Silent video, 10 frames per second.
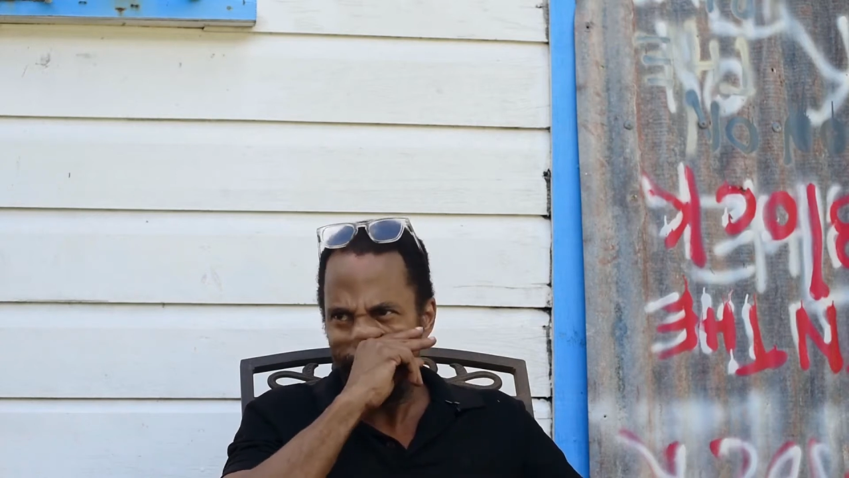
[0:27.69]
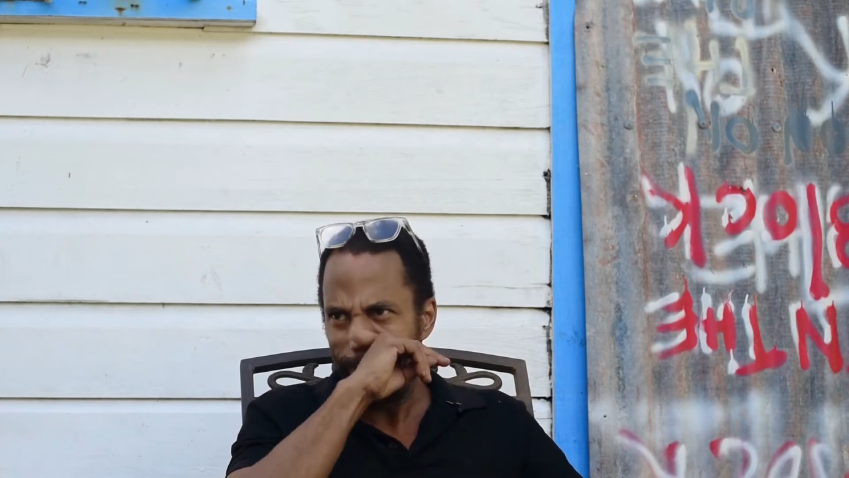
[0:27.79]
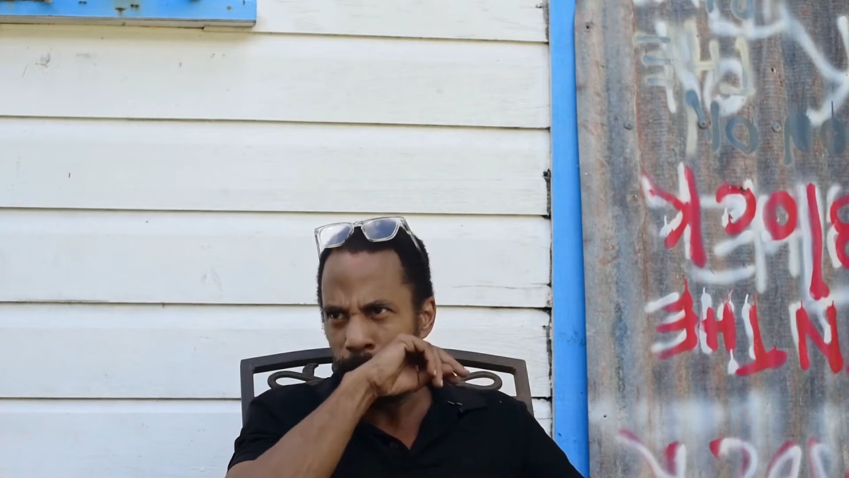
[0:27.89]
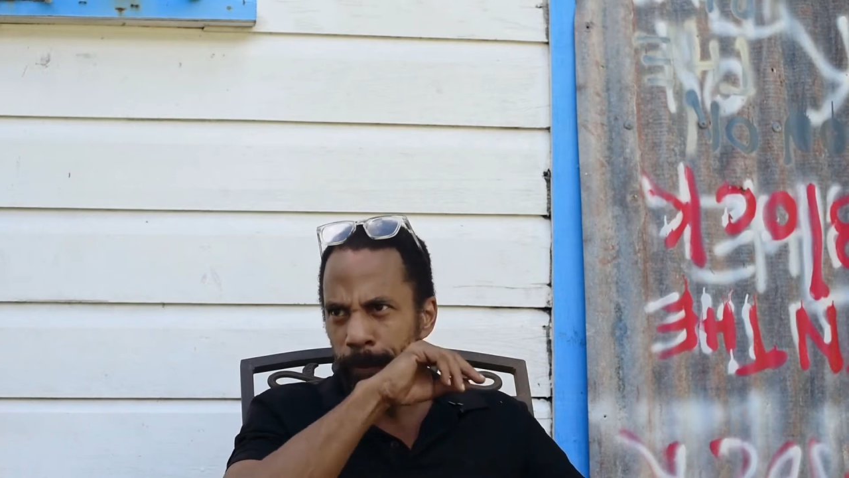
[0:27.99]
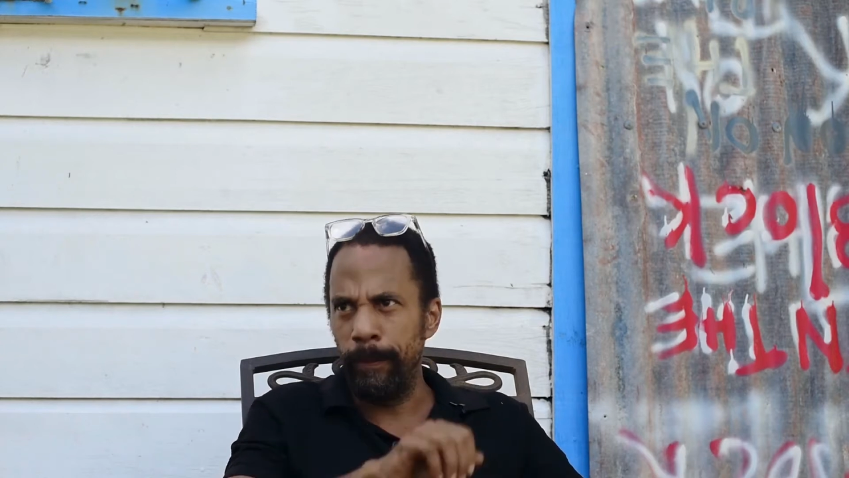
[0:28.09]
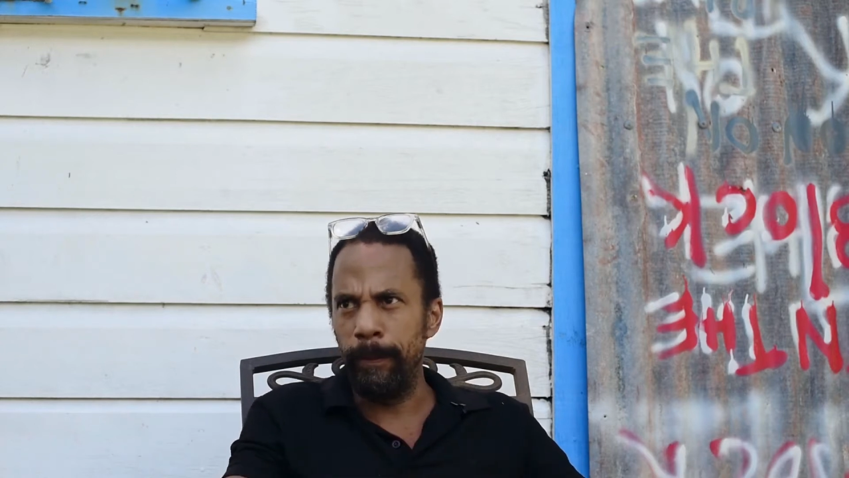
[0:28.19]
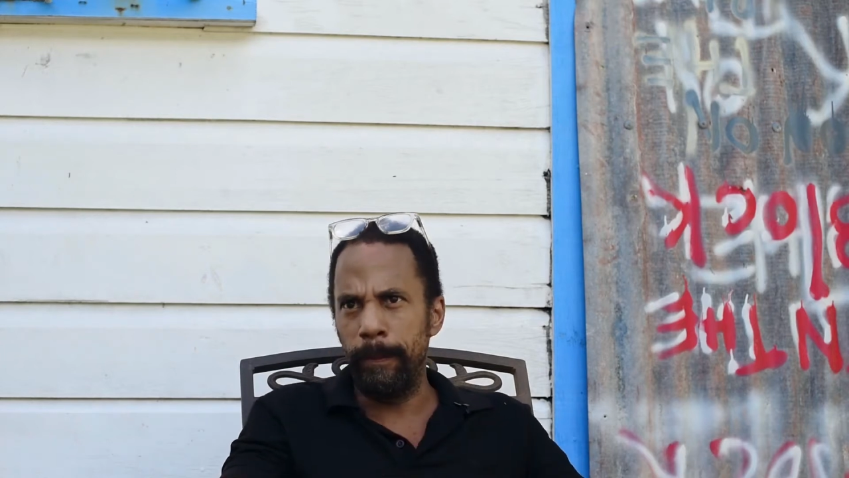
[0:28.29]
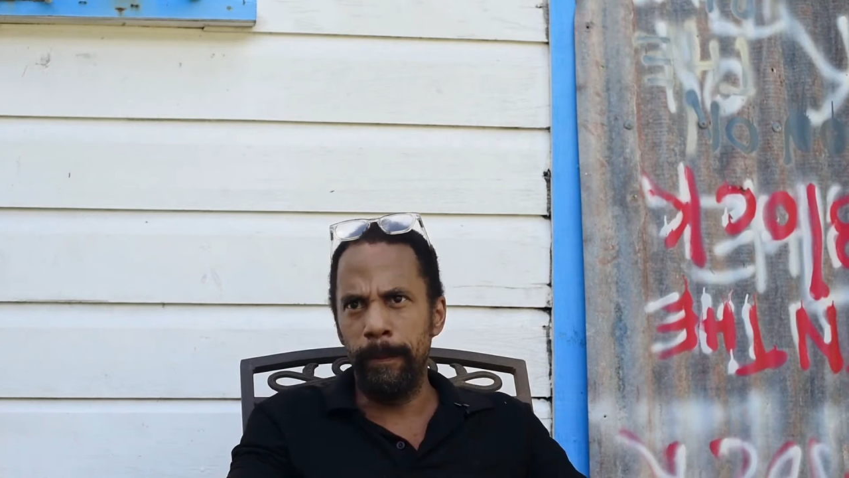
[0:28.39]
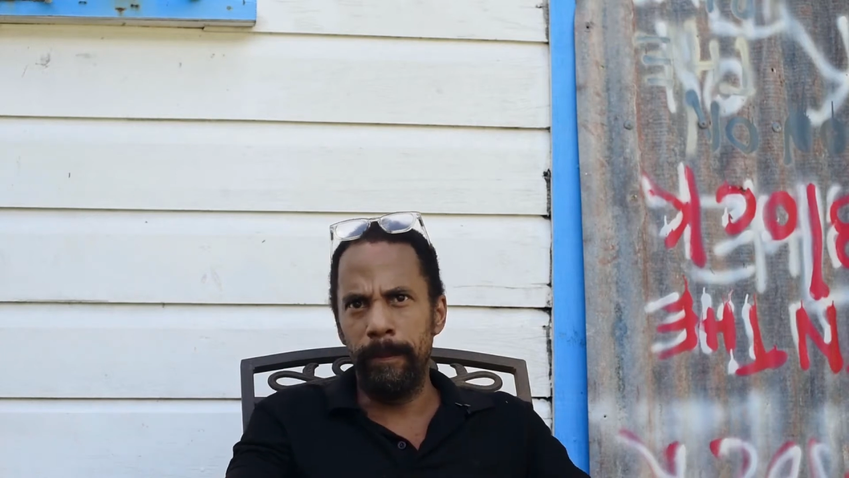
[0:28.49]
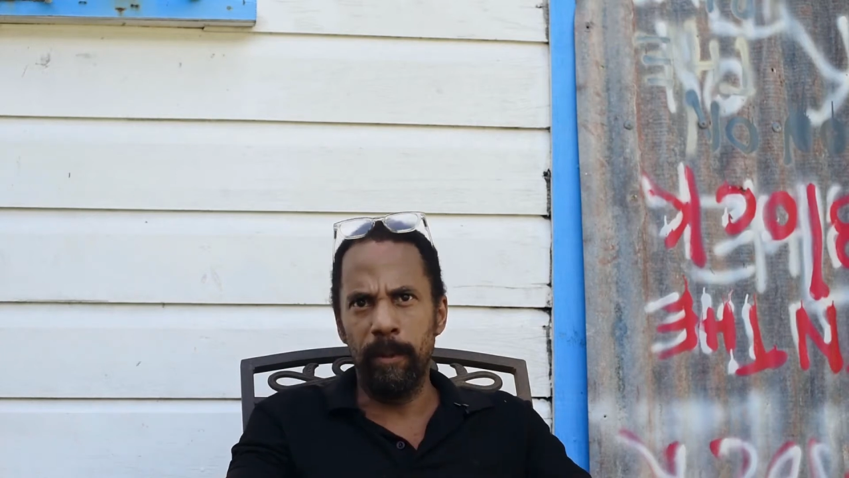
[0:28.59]
I do
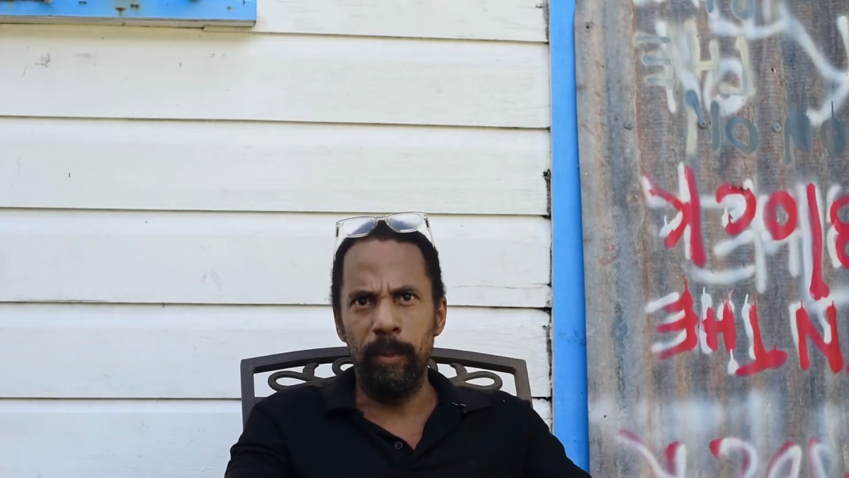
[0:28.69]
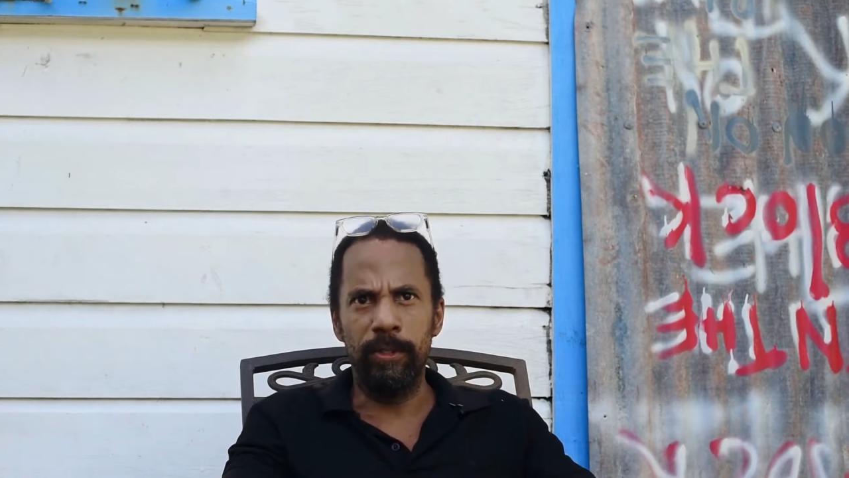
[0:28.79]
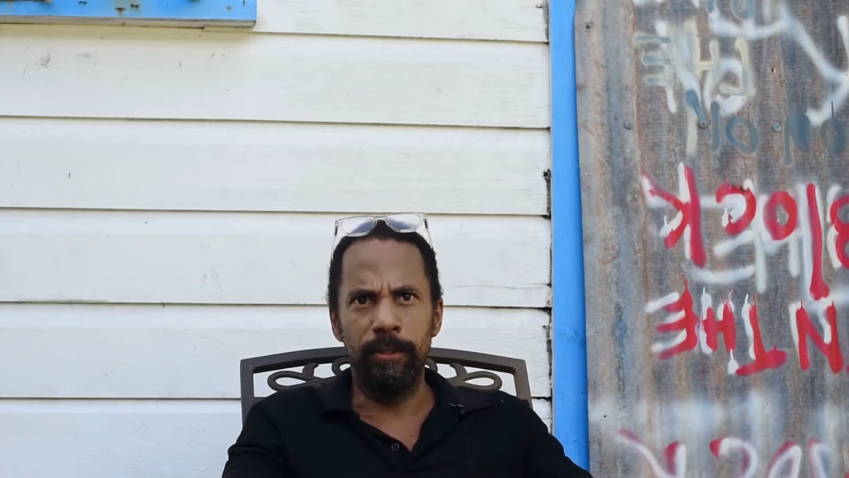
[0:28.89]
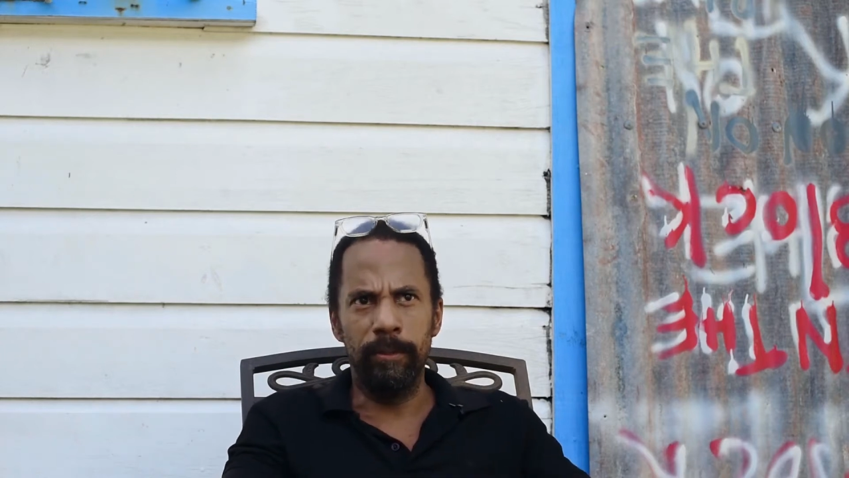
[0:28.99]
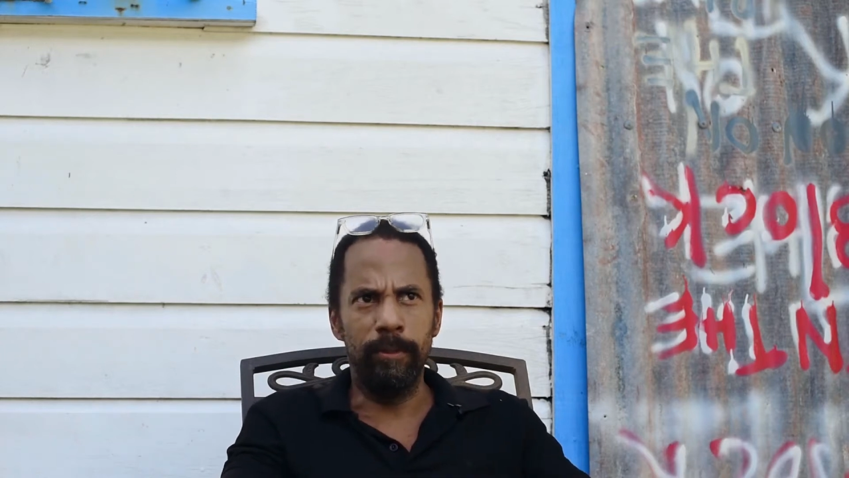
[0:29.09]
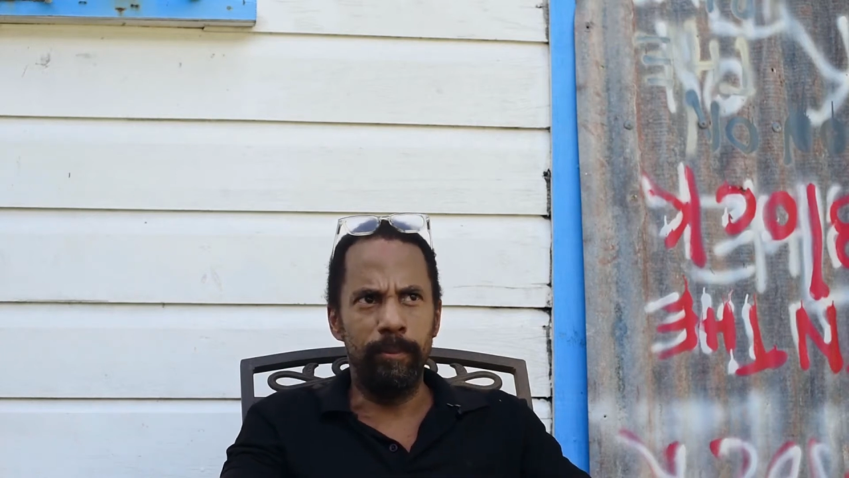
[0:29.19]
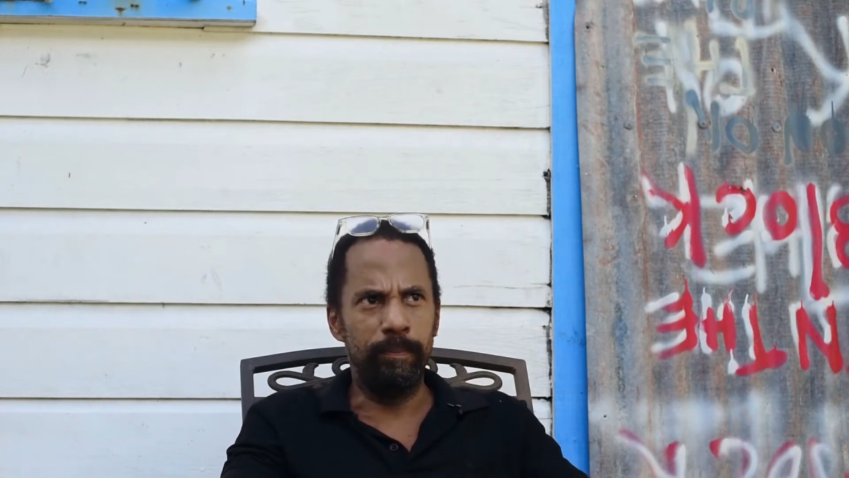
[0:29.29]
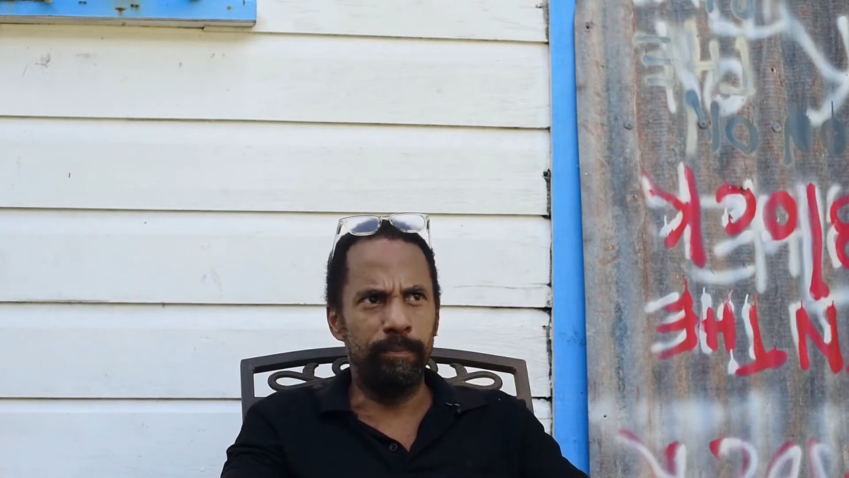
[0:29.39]
commercial